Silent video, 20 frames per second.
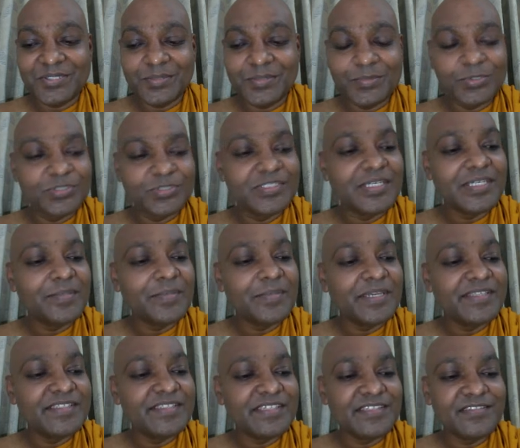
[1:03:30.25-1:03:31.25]
Buddha
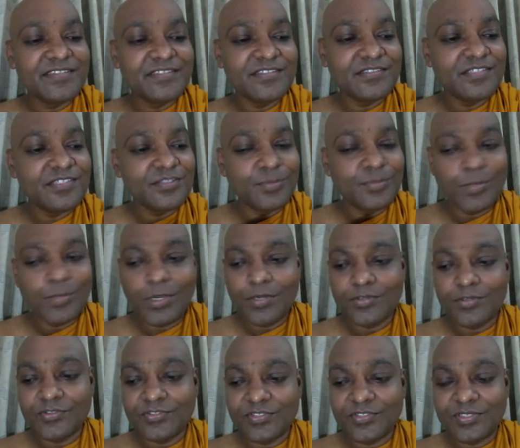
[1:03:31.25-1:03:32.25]
maintains these
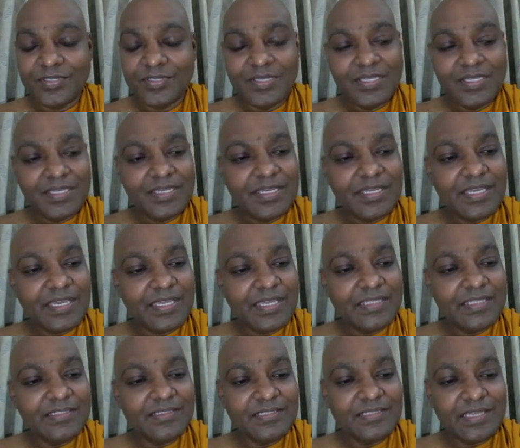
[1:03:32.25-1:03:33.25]
monks,
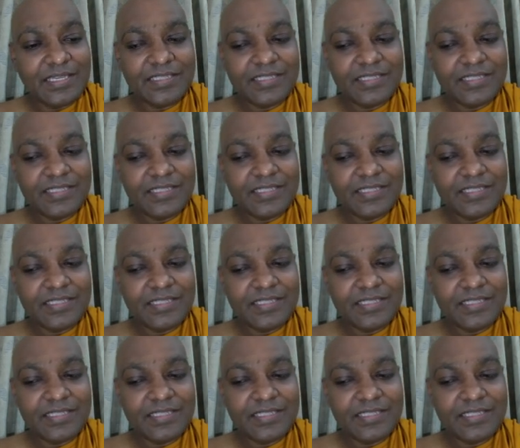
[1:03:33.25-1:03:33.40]
and